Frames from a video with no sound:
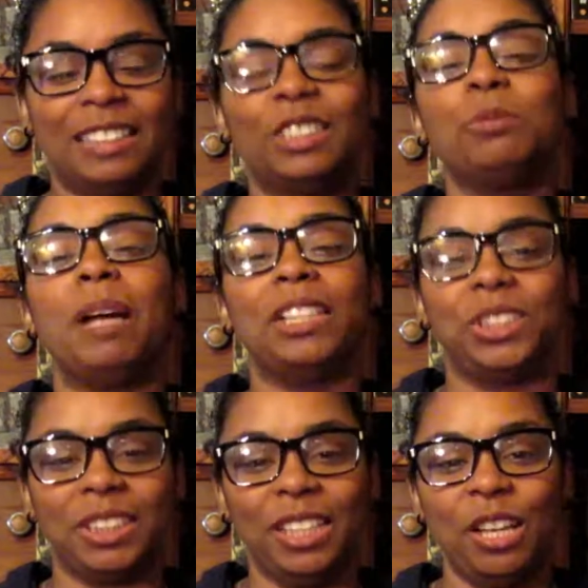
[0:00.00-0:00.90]

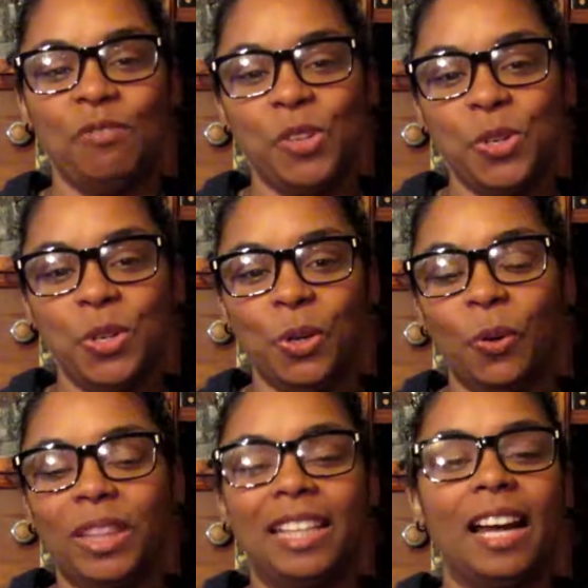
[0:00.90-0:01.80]
Especially if you
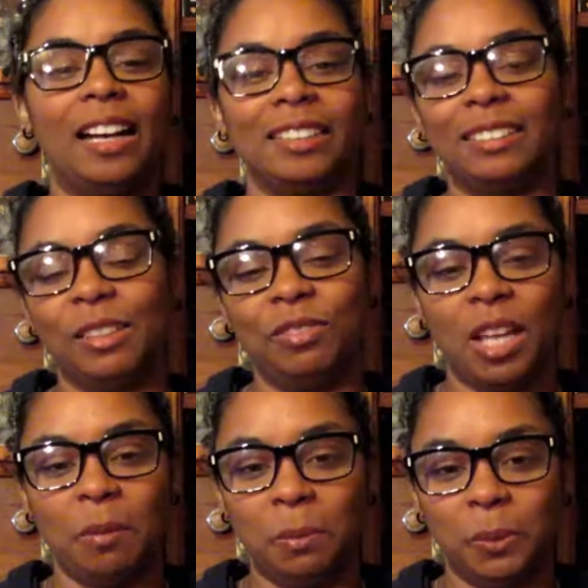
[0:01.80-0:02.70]
know the character of
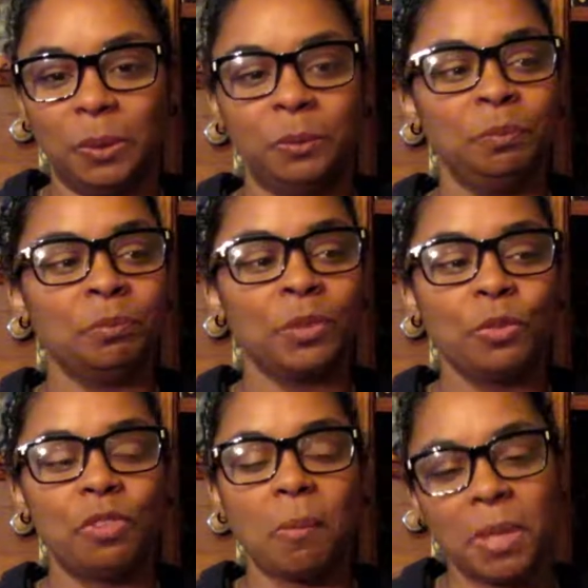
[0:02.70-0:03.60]
Deadpool
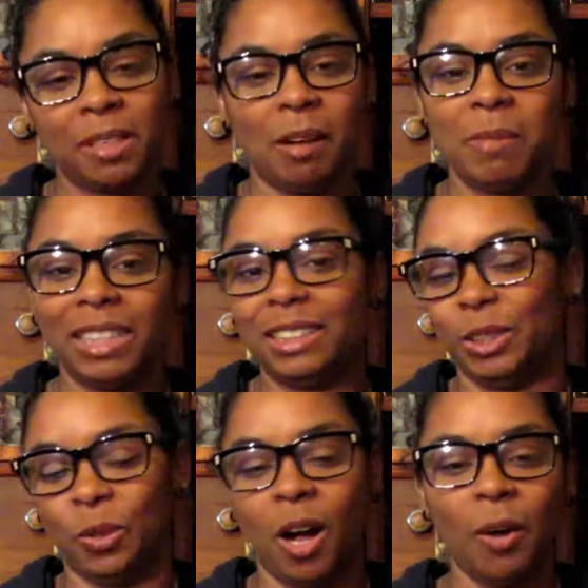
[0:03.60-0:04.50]
from the comics.
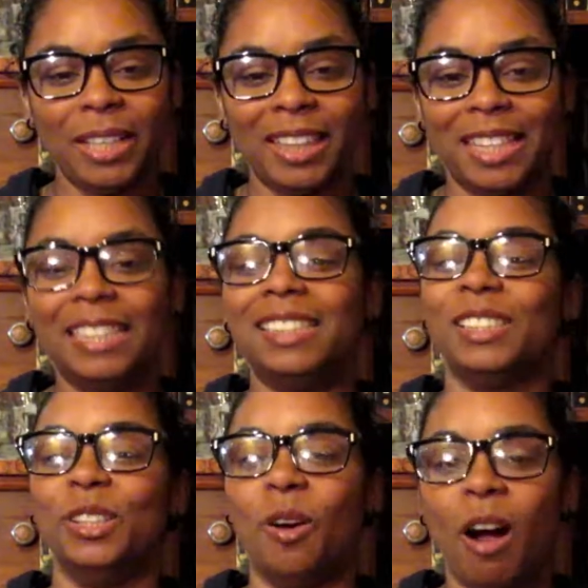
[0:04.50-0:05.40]
You know how he thinks,
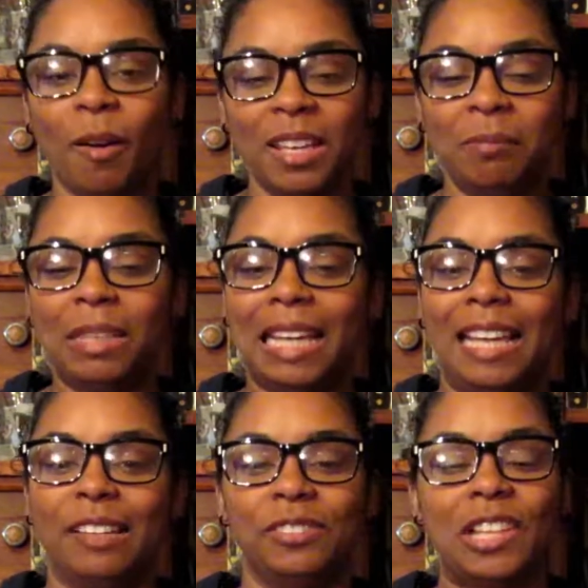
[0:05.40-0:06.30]
you know how he
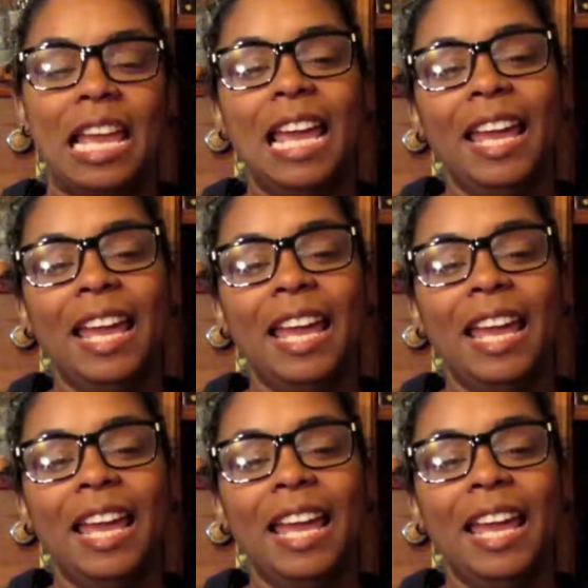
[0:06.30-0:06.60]
behaves.